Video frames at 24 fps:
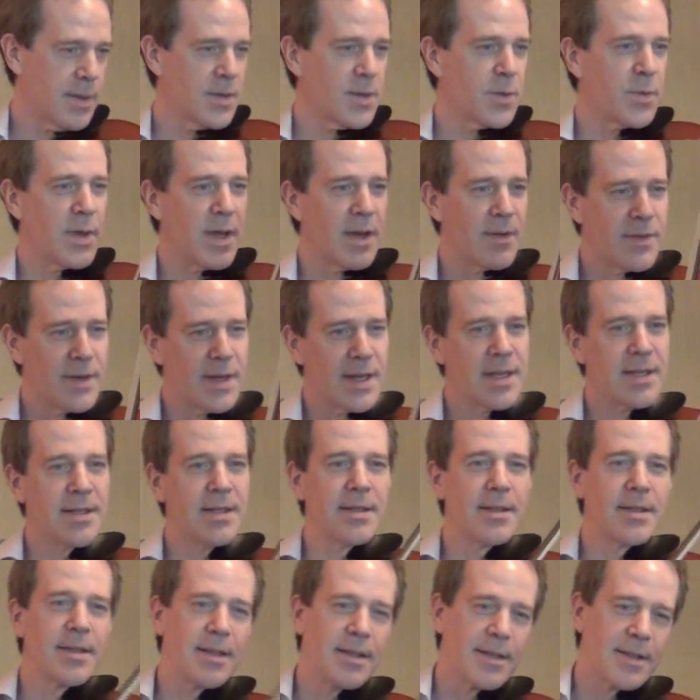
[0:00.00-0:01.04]
So we have a nice
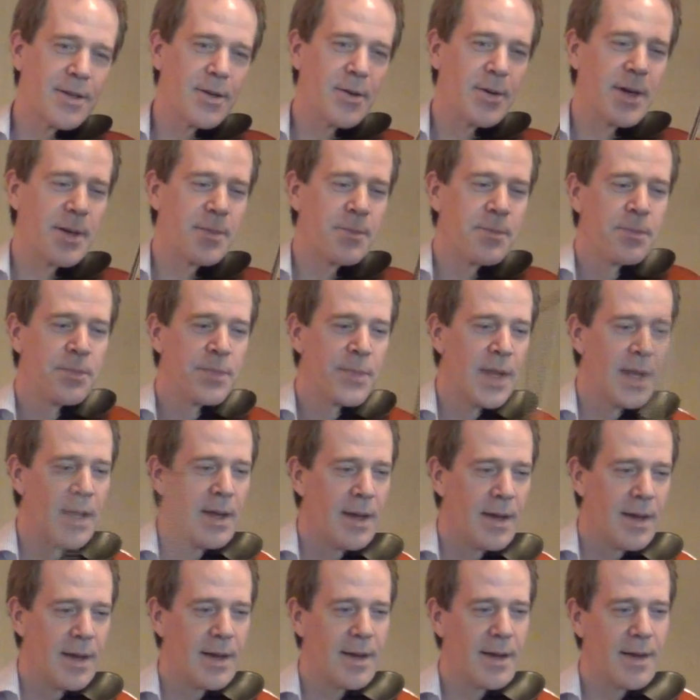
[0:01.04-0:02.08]
lilt going.
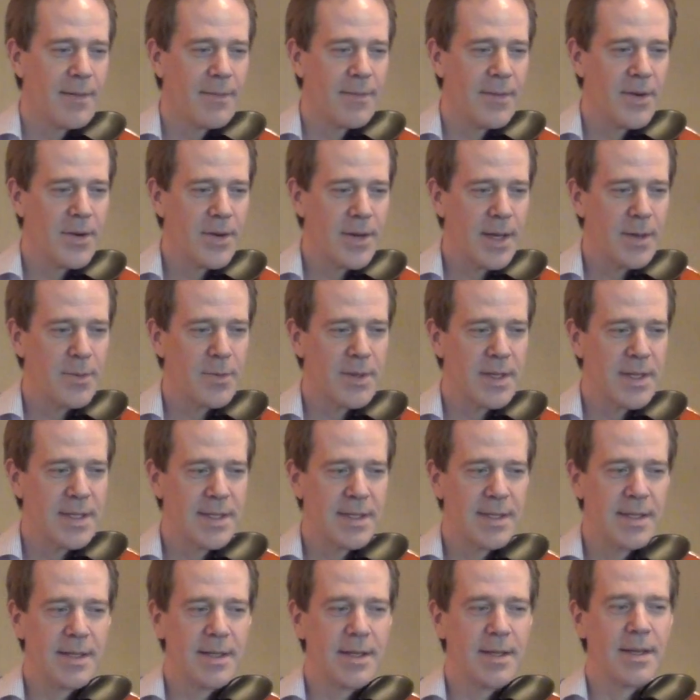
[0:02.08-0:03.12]
Okay, well, let's
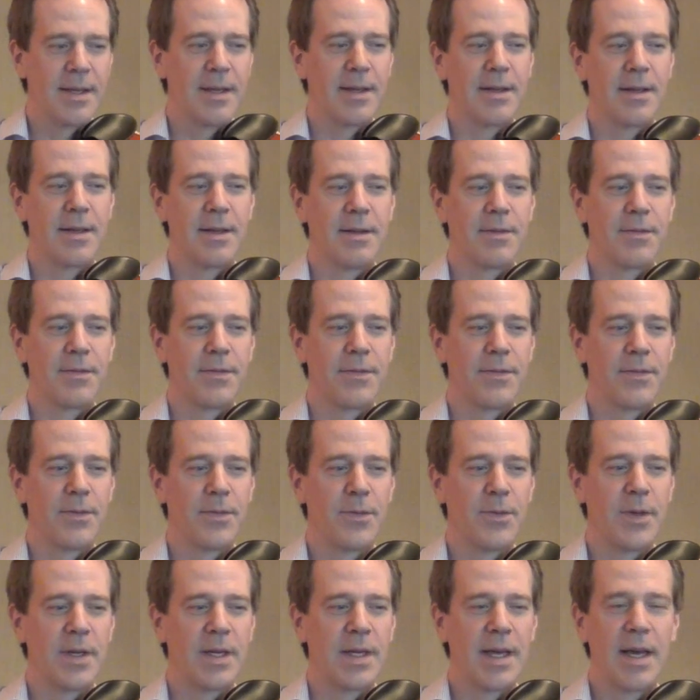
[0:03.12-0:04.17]
see if
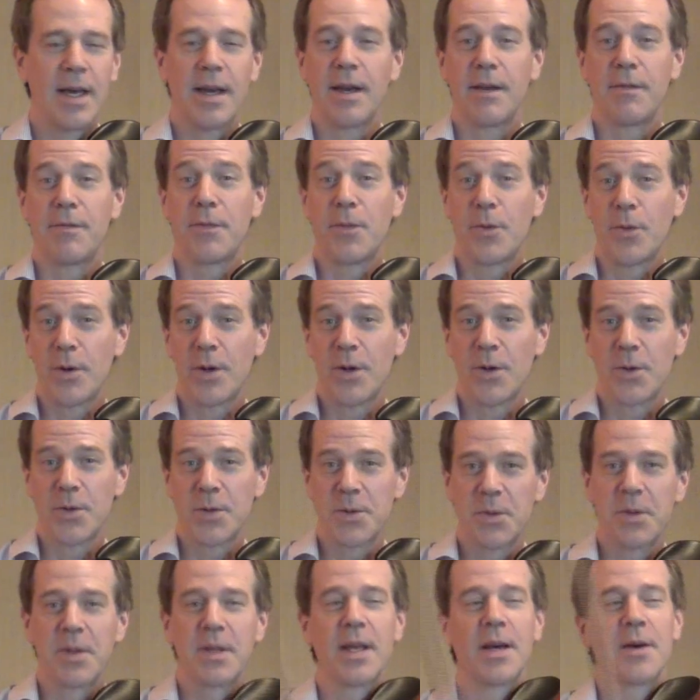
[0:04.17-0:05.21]
we added 4
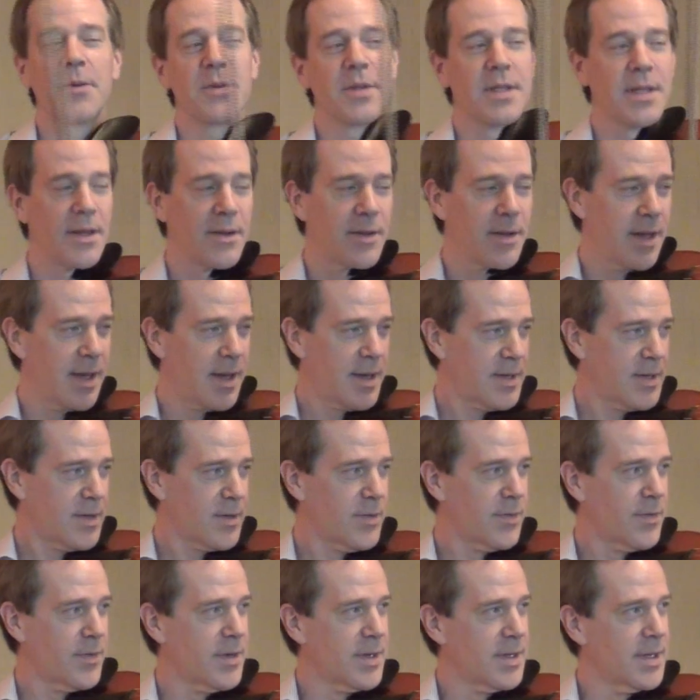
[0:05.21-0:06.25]
notes, what that would sound like.
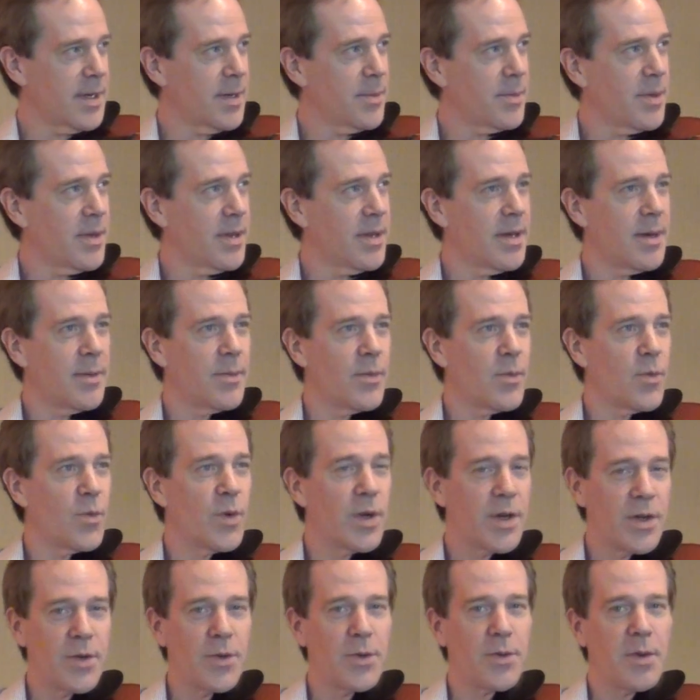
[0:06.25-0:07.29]
So for example,
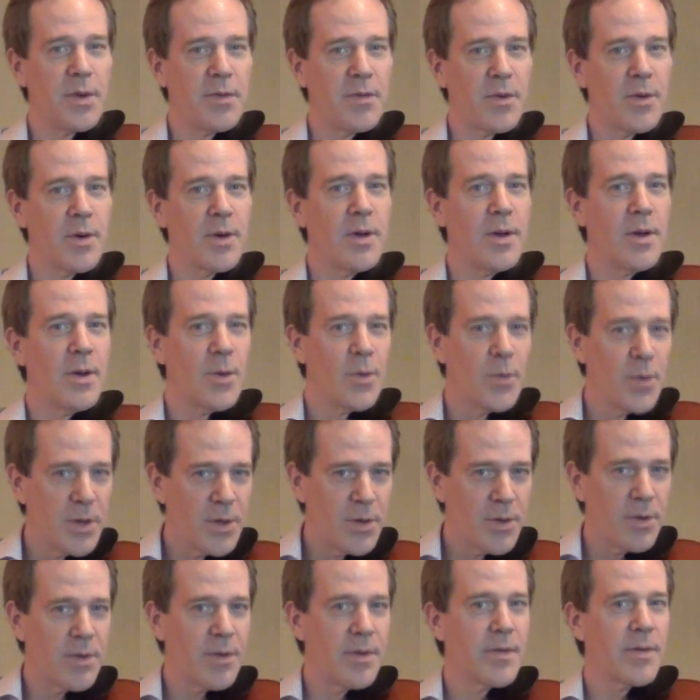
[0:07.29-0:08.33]
1, 2, 3, 4,
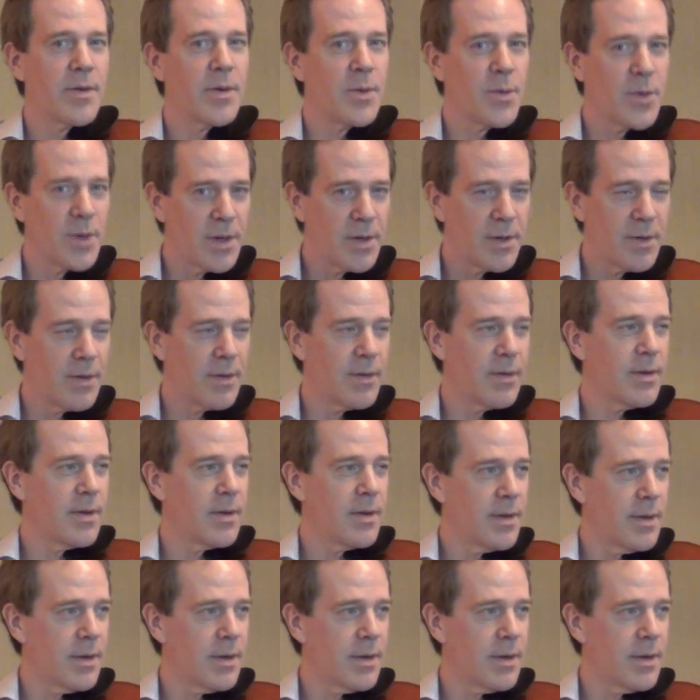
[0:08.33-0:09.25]
1, 2, 3, 4, 1, 2, 3.